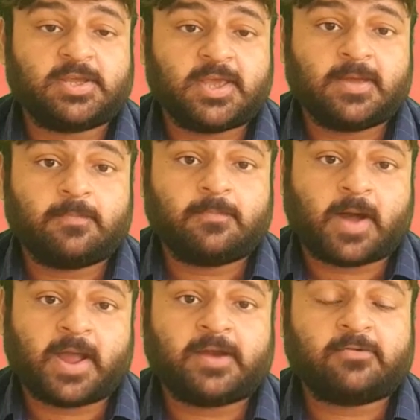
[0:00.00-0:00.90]
came
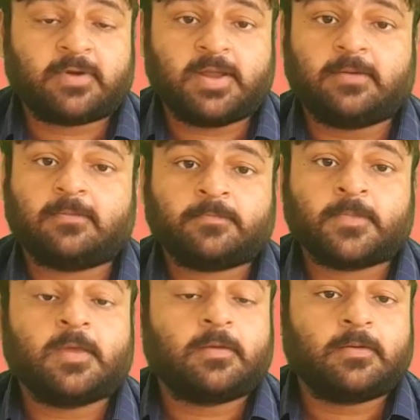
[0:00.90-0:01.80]
by train.
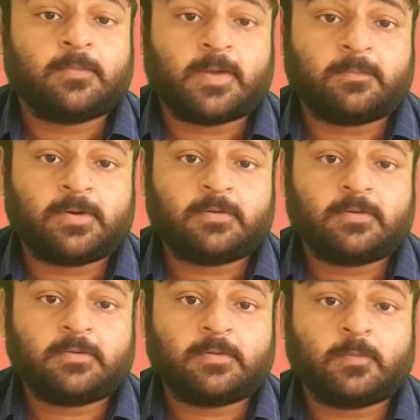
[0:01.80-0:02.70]
Remember,
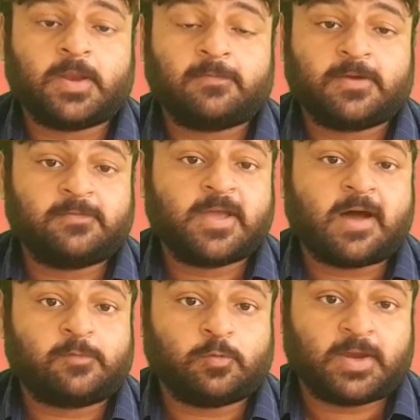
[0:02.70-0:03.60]
whenever we
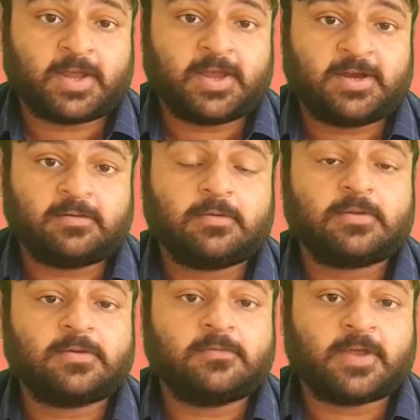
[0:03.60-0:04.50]
have to negate,
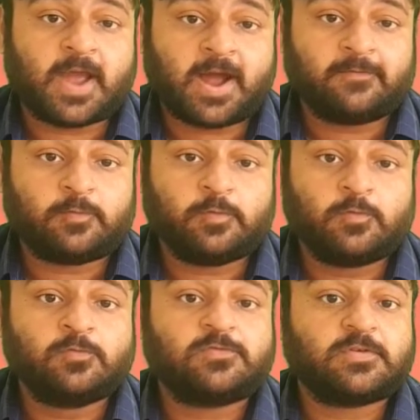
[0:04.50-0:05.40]
we have to
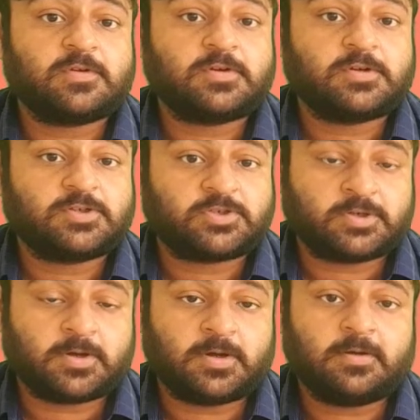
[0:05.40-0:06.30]
use sh
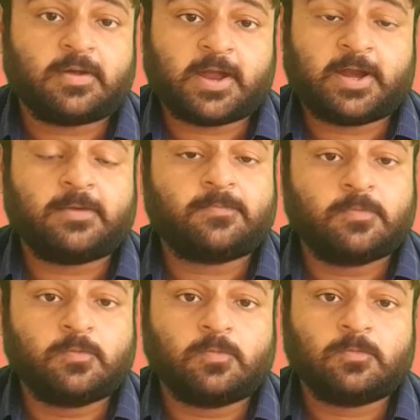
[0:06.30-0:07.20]
and
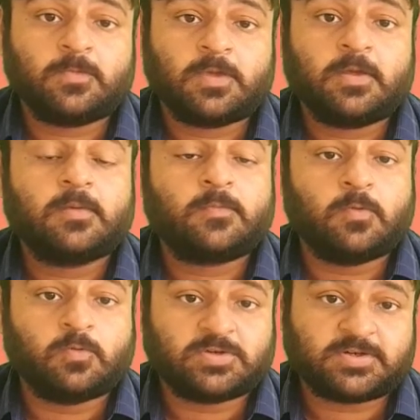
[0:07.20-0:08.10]
pu.
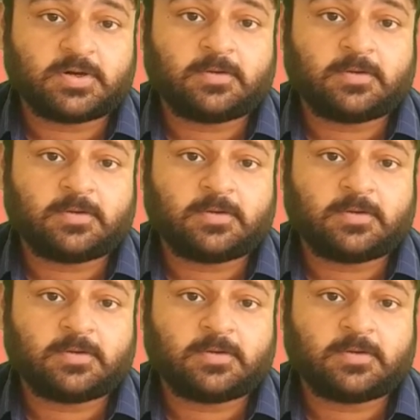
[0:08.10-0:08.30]
Pu, sh.